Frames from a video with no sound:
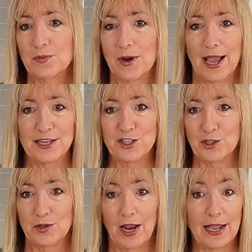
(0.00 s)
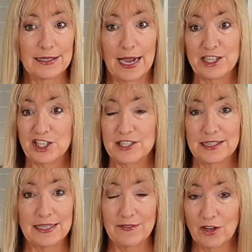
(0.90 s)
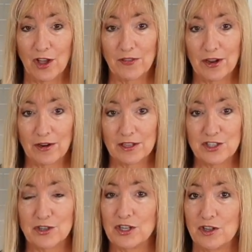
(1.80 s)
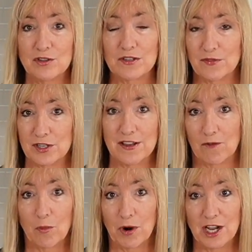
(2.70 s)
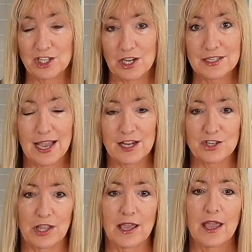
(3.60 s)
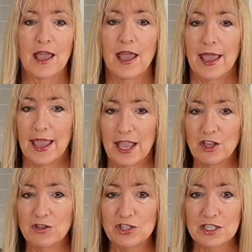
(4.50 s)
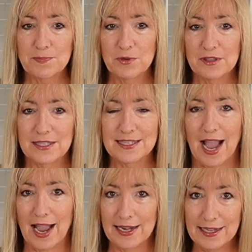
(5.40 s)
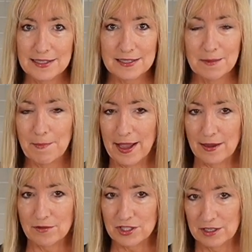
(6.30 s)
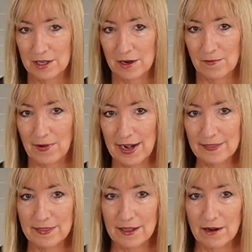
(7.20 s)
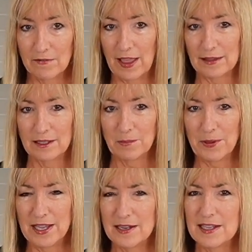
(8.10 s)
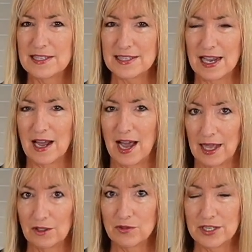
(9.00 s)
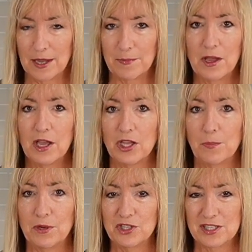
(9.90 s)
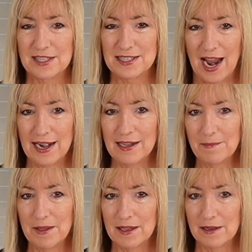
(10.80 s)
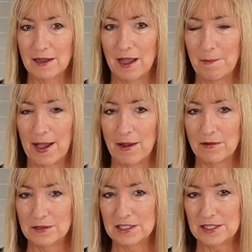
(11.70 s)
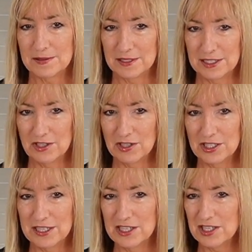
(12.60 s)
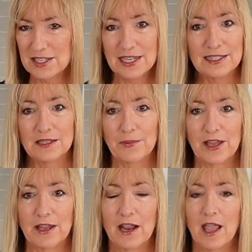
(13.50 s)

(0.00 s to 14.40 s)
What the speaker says: what I do, and I just leave it on there because you could use it for several projects actually. And you just put the tiniest amount right there, that little pin, it's got a hollow tip. You put just a tiny amount, just so you can see just a little bit,